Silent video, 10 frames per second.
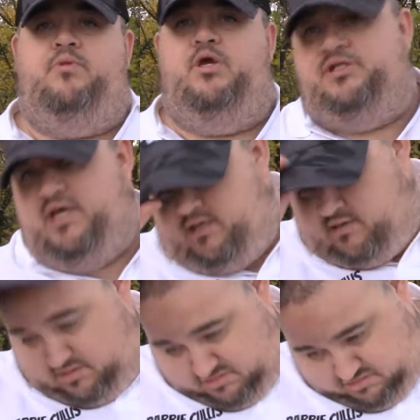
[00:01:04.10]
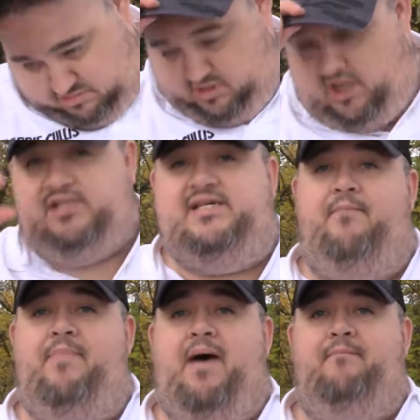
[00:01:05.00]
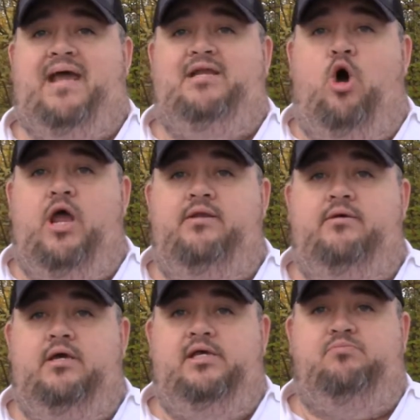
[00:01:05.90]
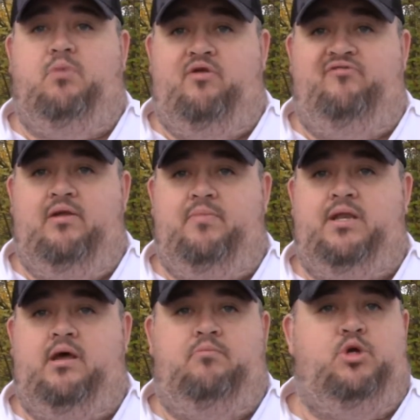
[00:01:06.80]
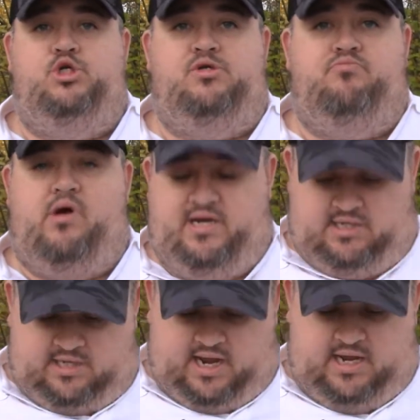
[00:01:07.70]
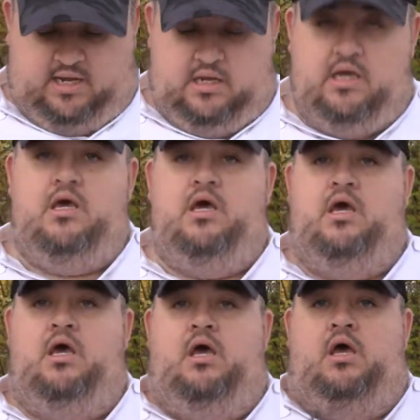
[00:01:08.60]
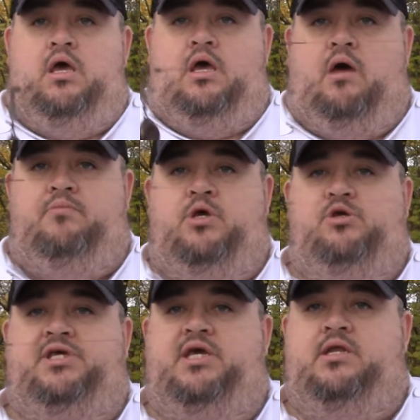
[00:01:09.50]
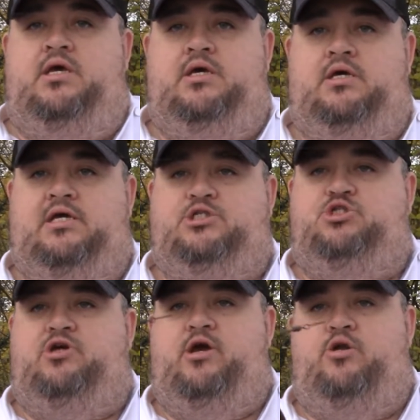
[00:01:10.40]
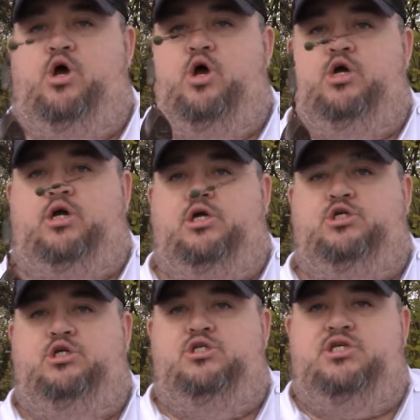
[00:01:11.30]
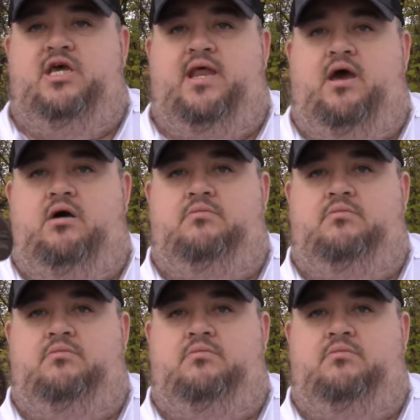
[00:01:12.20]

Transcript: using 10-pound mainline. It's monofilament. I'm not using braid today. I'm using that straight on the hook. As you can see there,